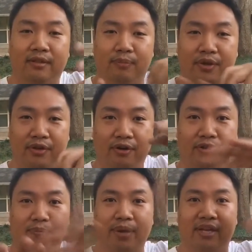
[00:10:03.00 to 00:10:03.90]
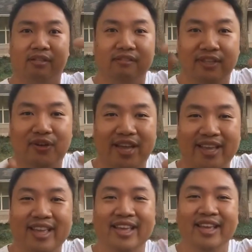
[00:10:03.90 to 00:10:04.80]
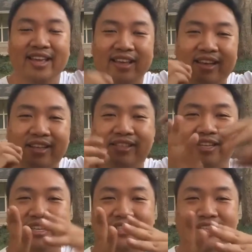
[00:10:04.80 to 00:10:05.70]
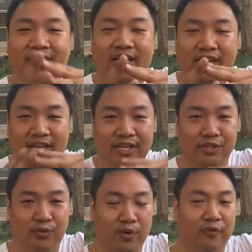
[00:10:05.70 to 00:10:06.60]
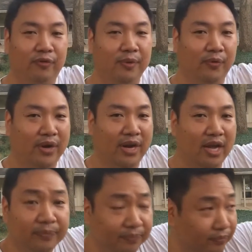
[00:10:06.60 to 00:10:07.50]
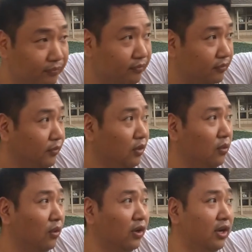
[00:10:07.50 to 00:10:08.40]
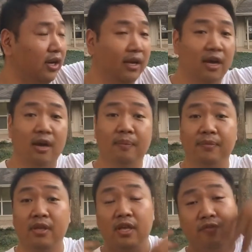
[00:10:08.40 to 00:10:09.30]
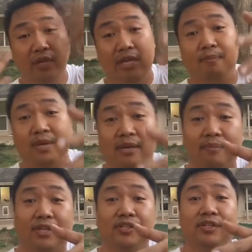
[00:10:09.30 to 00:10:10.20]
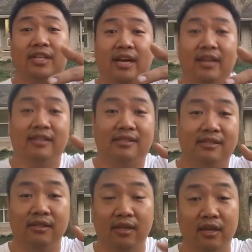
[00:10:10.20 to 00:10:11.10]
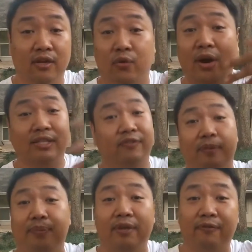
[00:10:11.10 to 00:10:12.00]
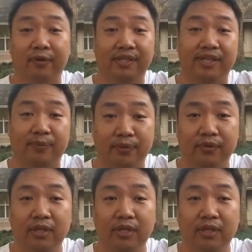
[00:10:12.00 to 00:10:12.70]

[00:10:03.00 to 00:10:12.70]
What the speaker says: Mother Earth made it. Okay, It is grown from the ground. Or if you eat meat, make sure that it's grass-fed beef, for example,